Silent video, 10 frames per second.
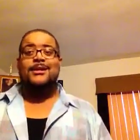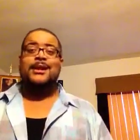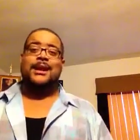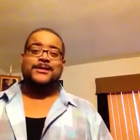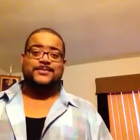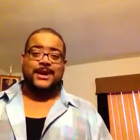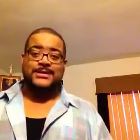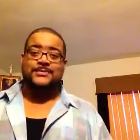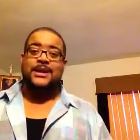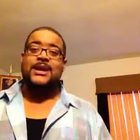Like I was
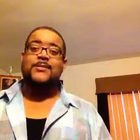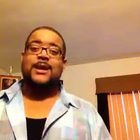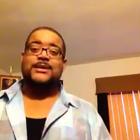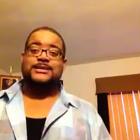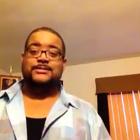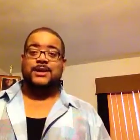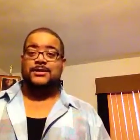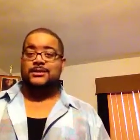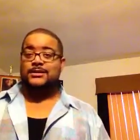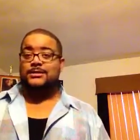bouncing my head, bouncing my
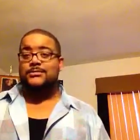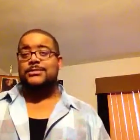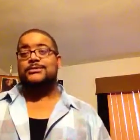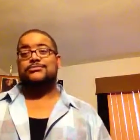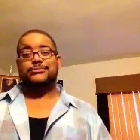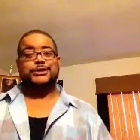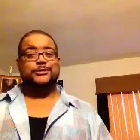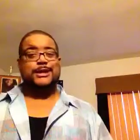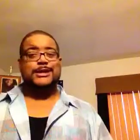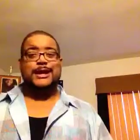um, you know,
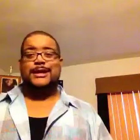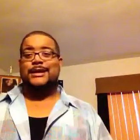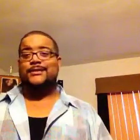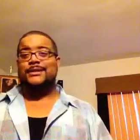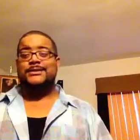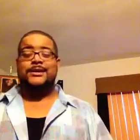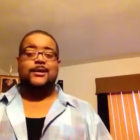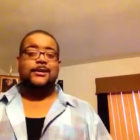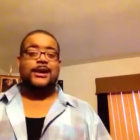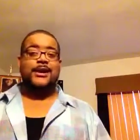my neck and everything. I was like,
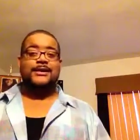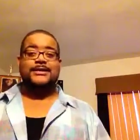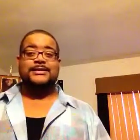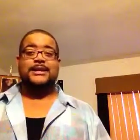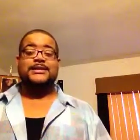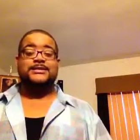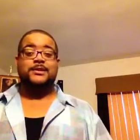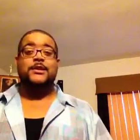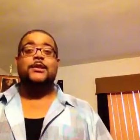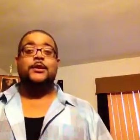okay, these ladies
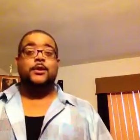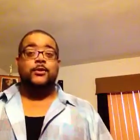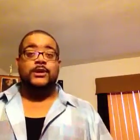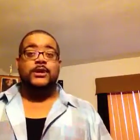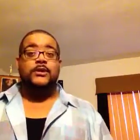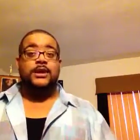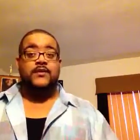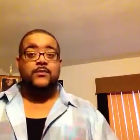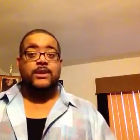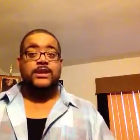really are
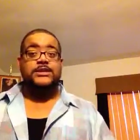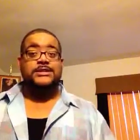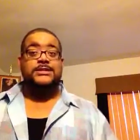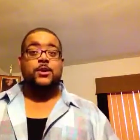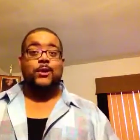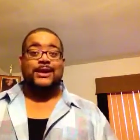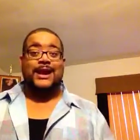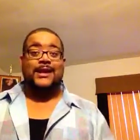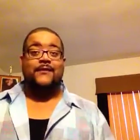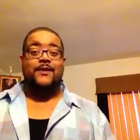giving me just
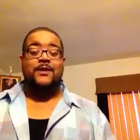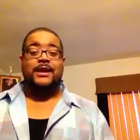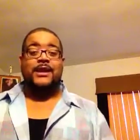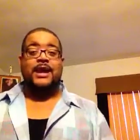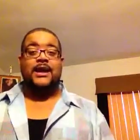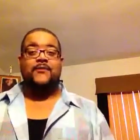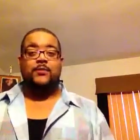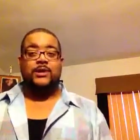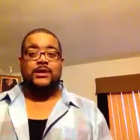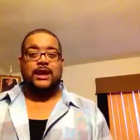organic feel, and they kind of
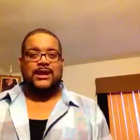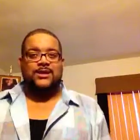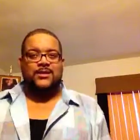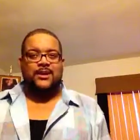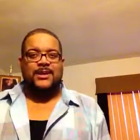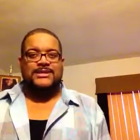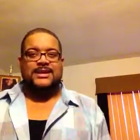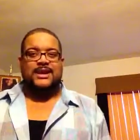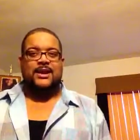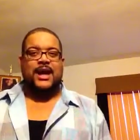really. I know everybody's
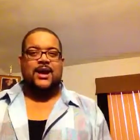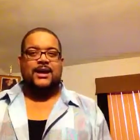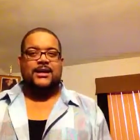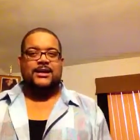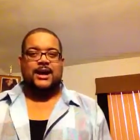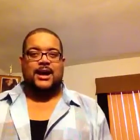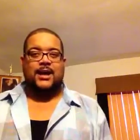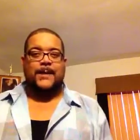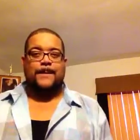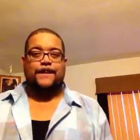saying, "How can
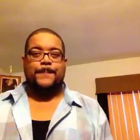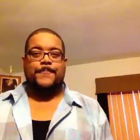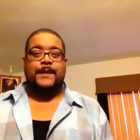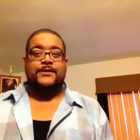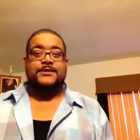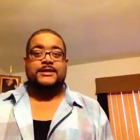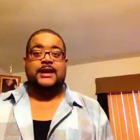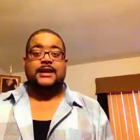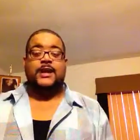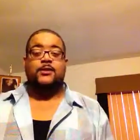I think of their
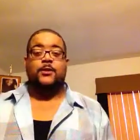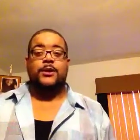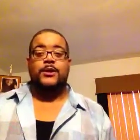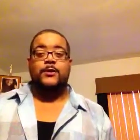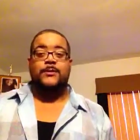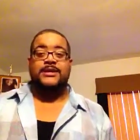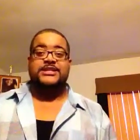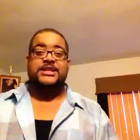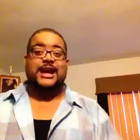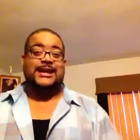sound like Lauryn Hill
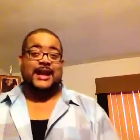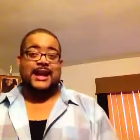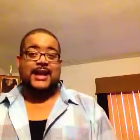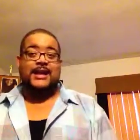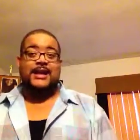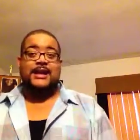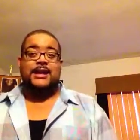meets Sade?"